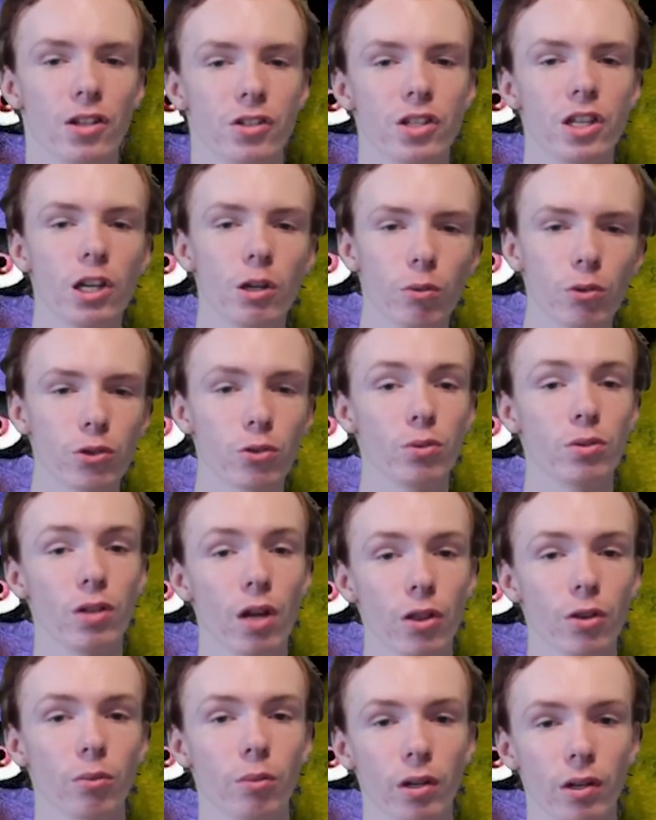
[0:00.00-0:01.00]
a sequel to
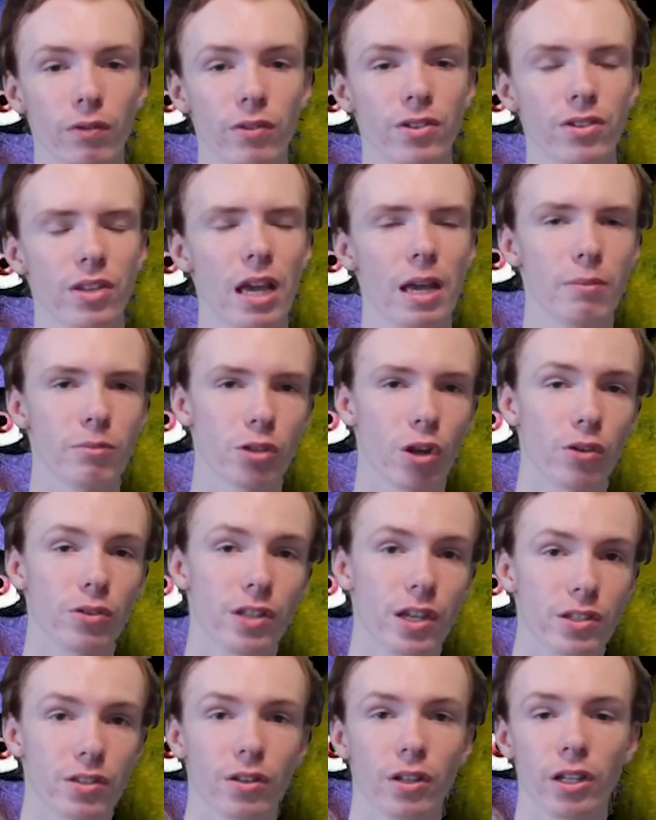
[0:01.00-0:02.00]
another one of his games called
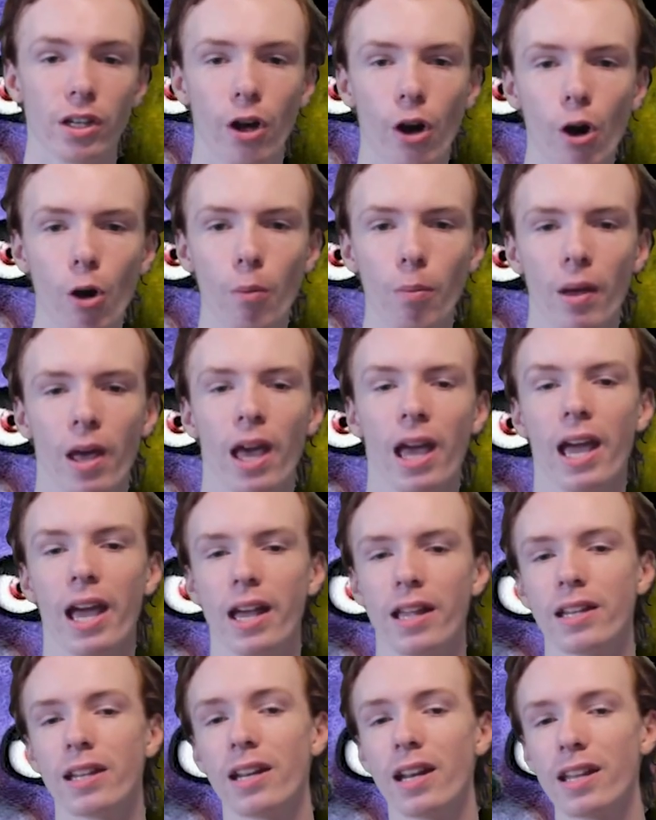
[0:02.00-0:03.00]
Desolate Hope,
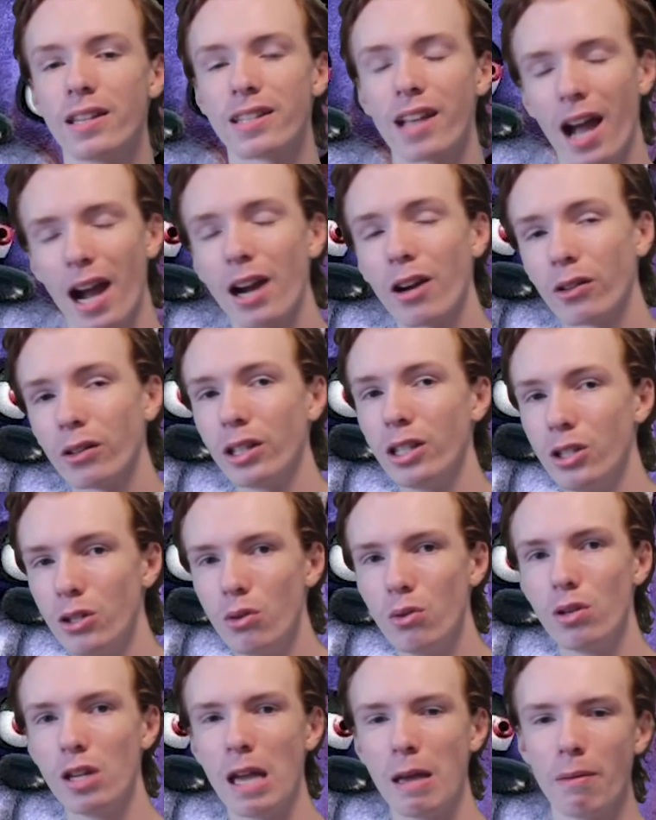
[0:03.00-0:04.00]
and an entirely
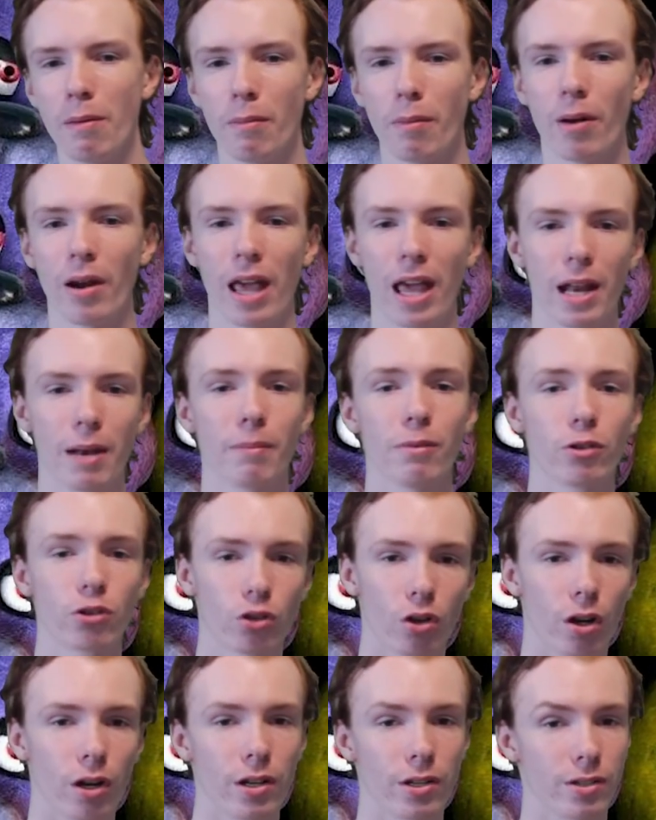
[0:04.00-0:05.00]
new game about
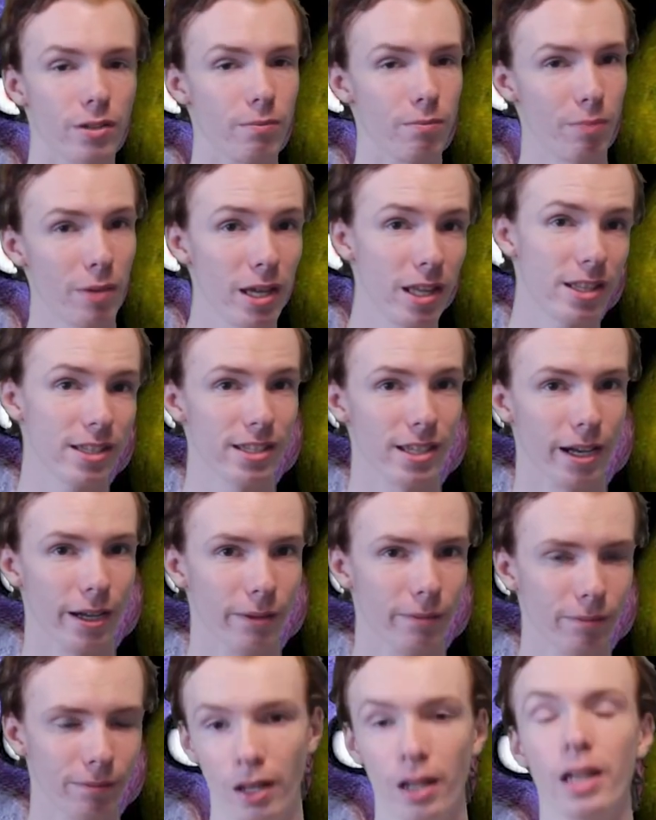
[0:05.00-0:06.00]
animatronics and
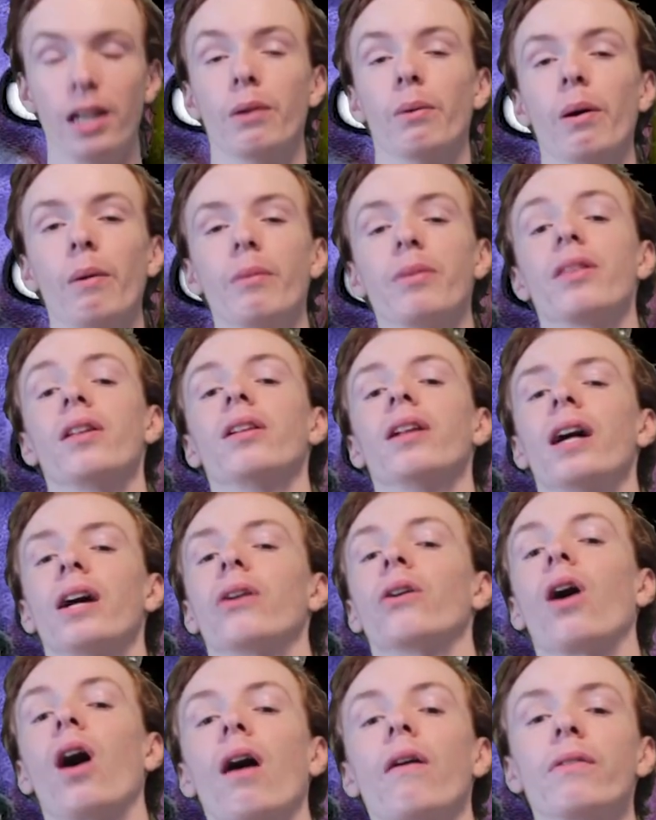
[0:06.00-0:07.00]
pizza. He went with the
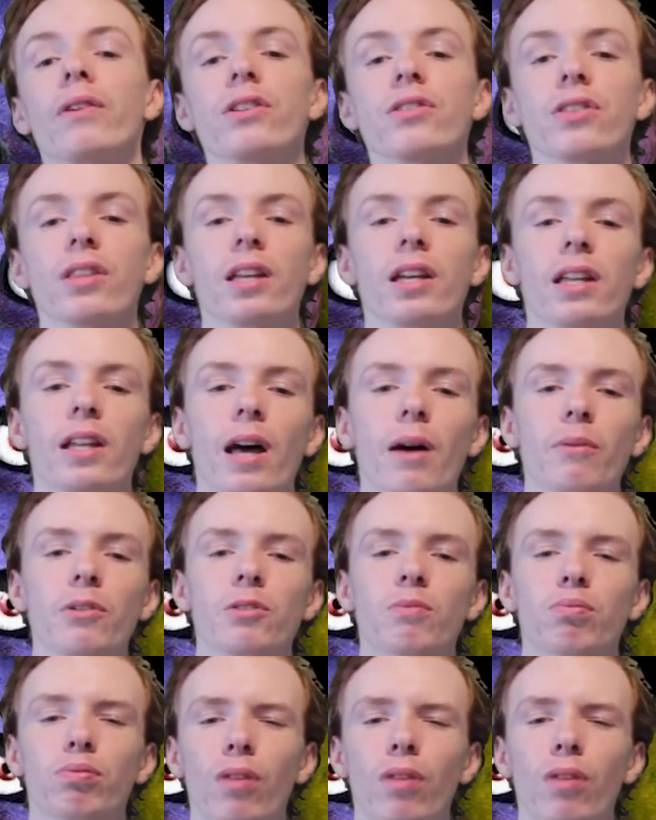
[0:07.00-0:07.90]
latter obviously and that was